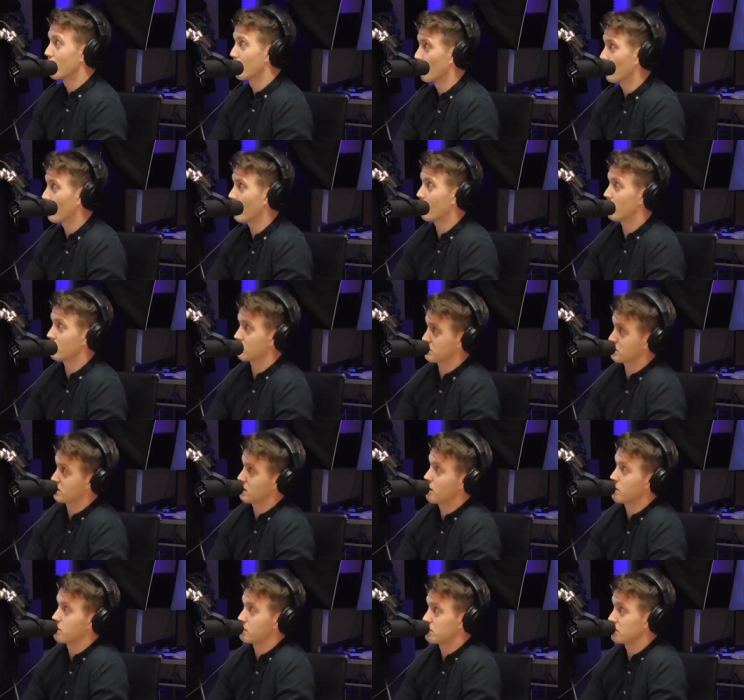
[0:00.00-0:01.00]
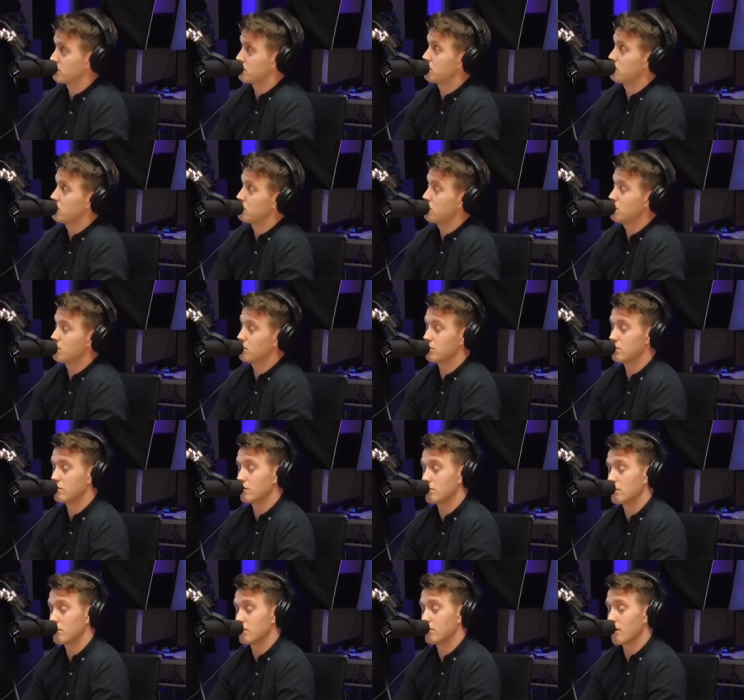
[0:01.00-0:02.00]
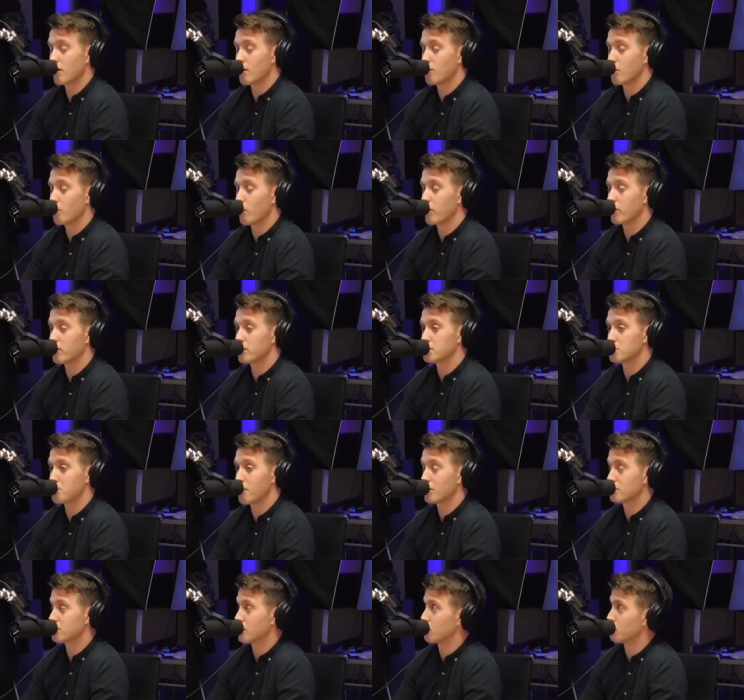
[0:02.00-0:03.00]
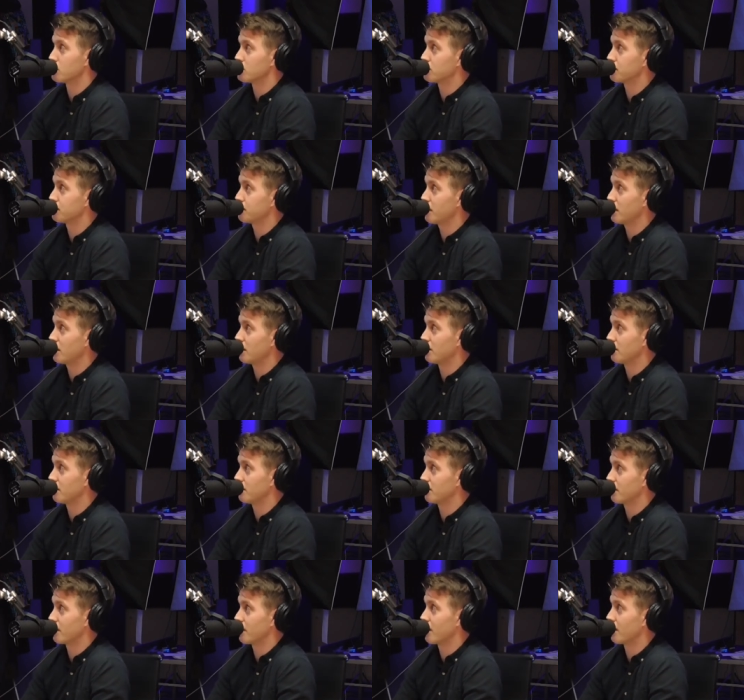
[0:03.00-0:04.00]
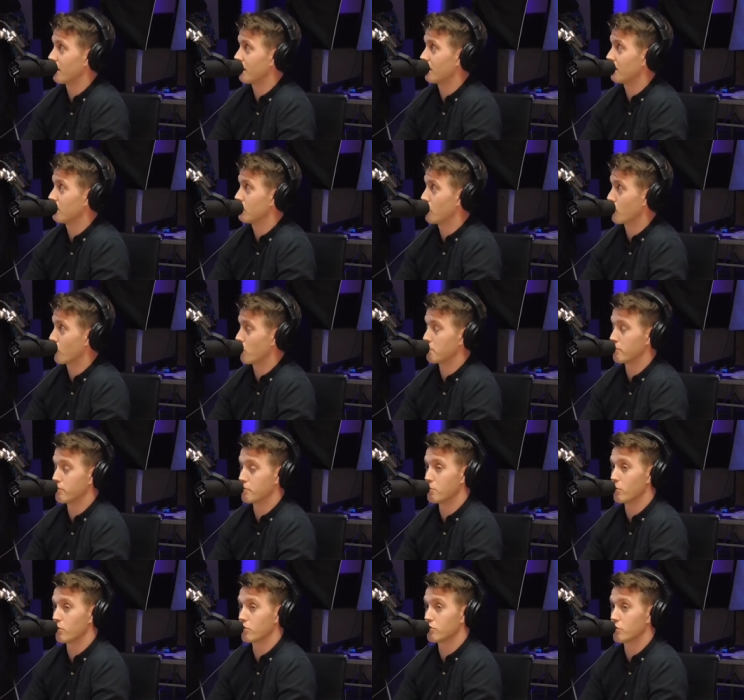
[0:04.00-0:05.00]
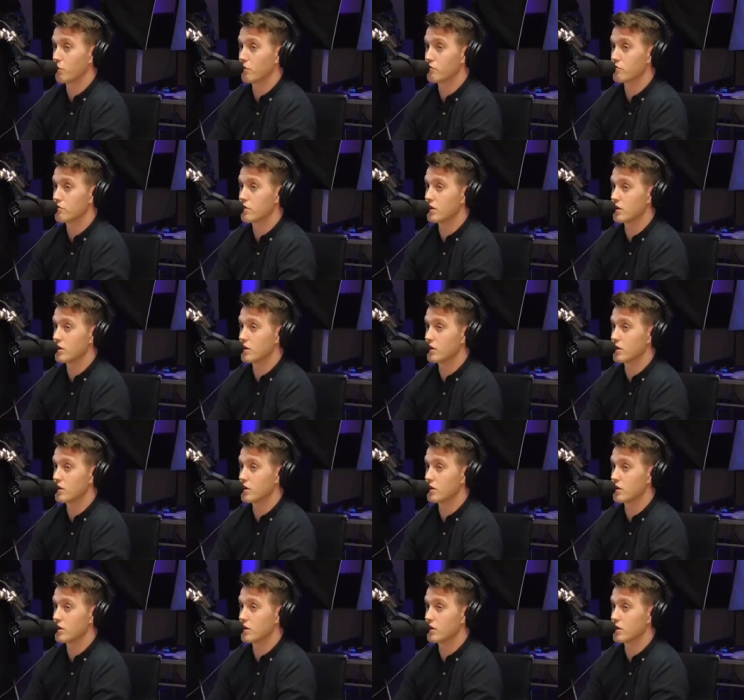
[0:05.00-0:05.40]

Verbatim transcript: What I want to know is, do you know why the tomato was feared in Europe for more than 200